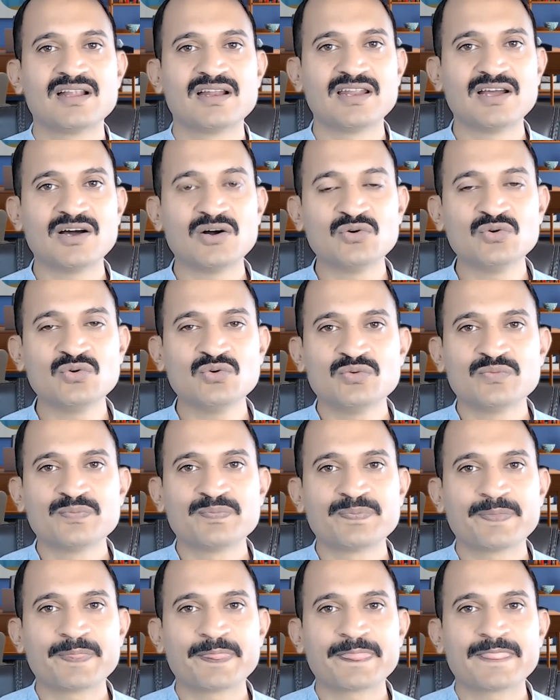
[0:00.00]
Now,
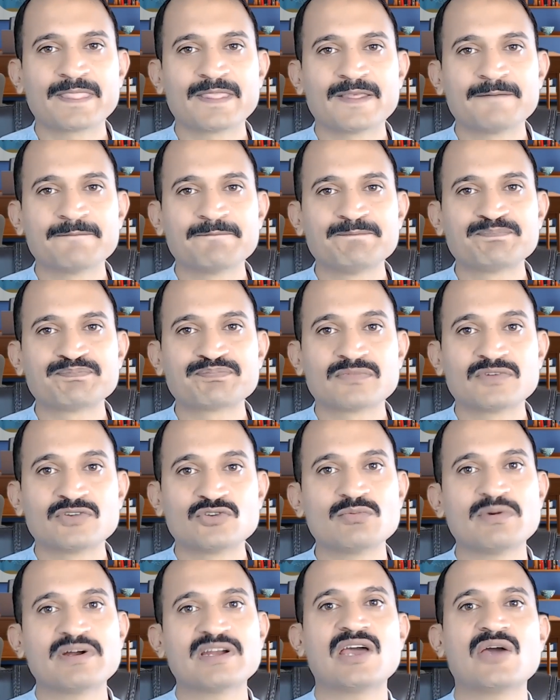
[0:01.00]

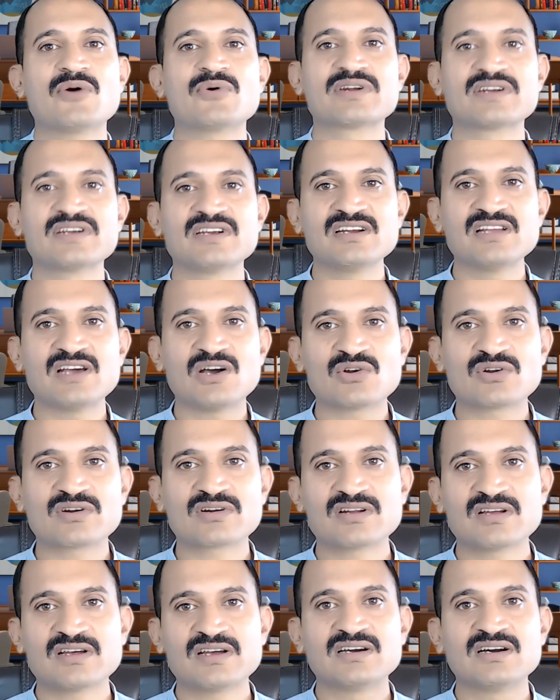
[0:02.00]
you might have read
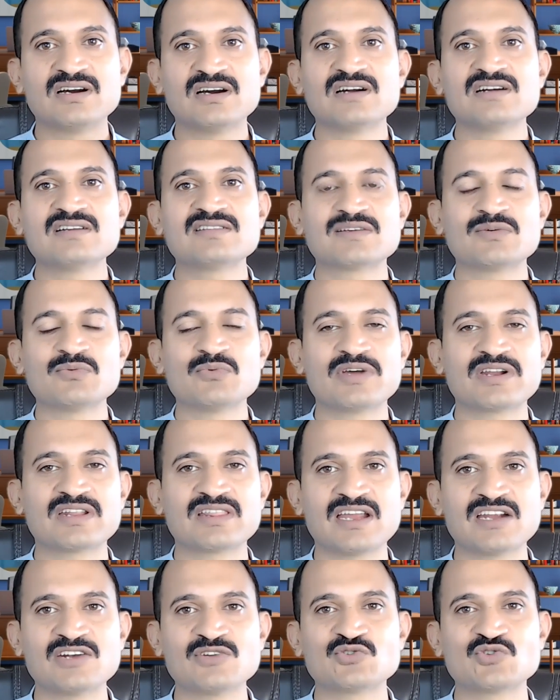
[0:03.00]
or heard somewhere
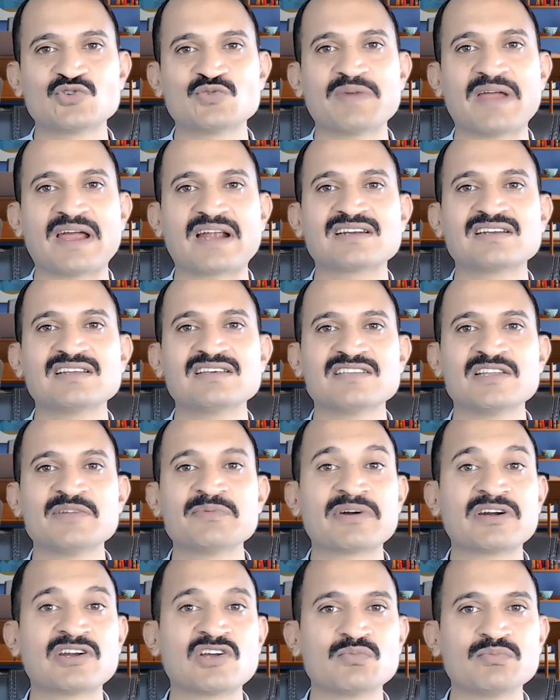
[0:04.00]
that you should practice in
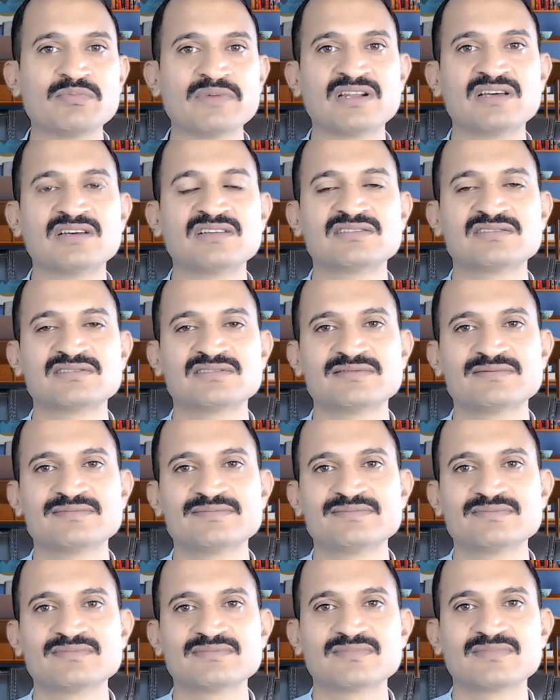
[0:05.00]
front of mirrors.
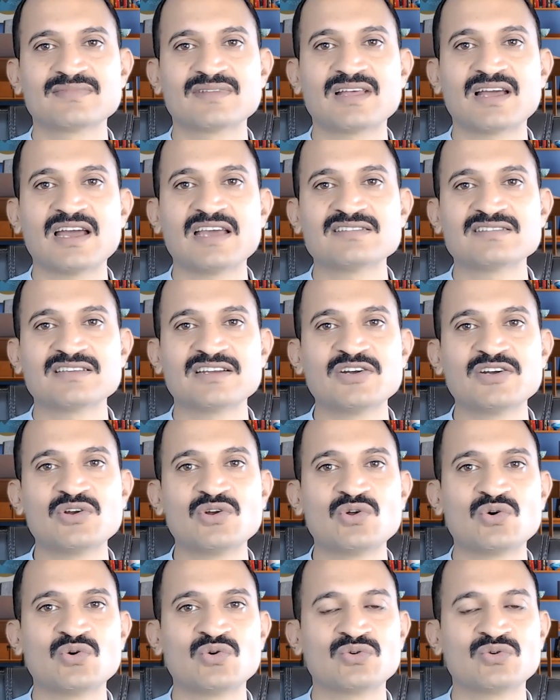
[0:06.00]
I said
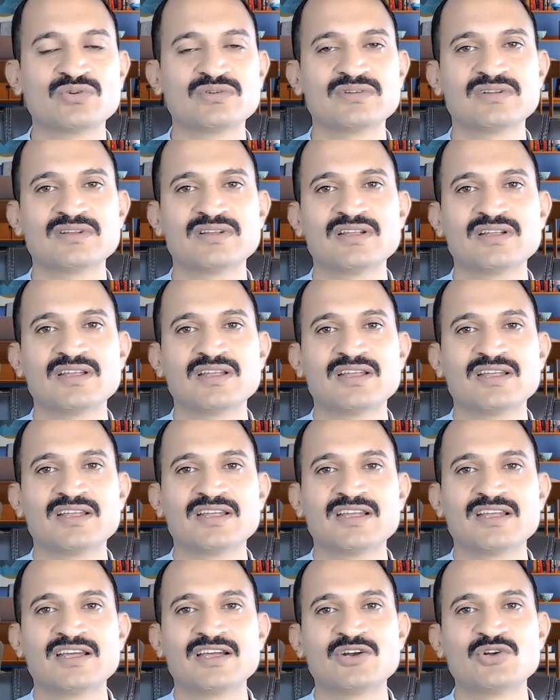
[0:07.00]
no.
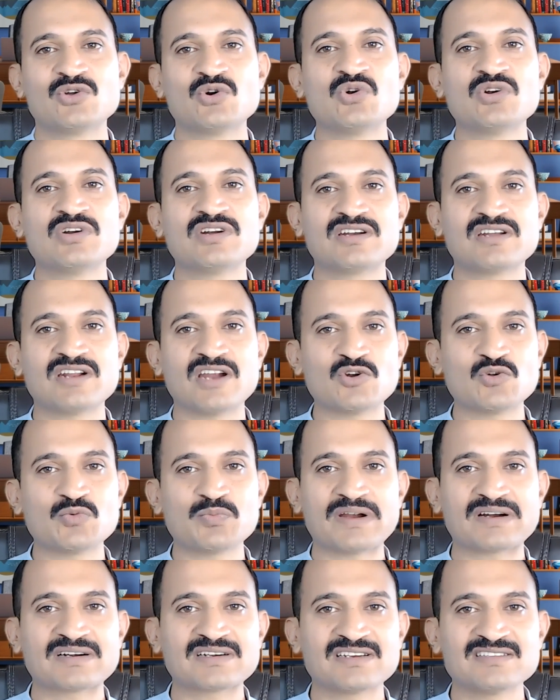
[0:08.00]
Don't try to
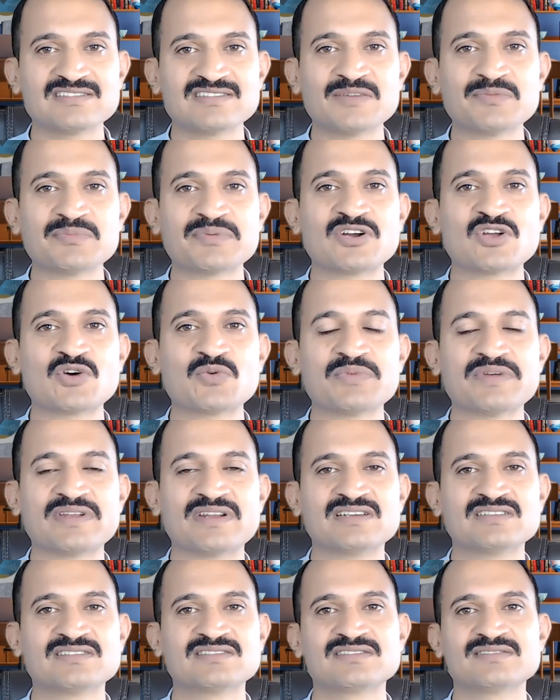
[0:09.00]
practice in front of
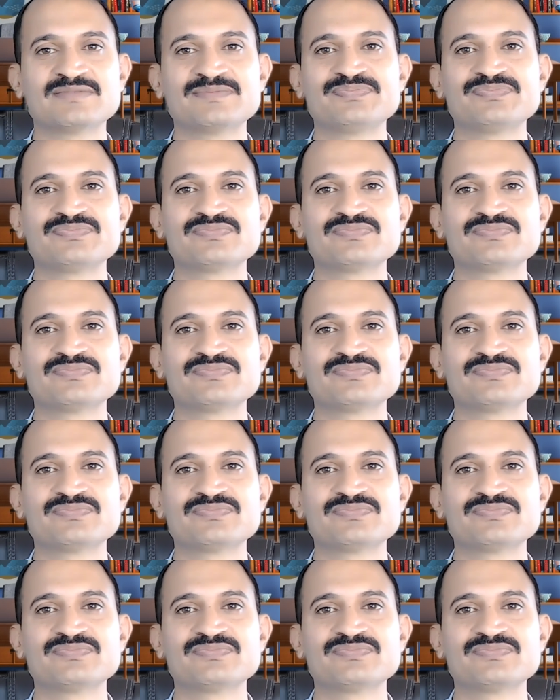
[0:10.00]
mirrors,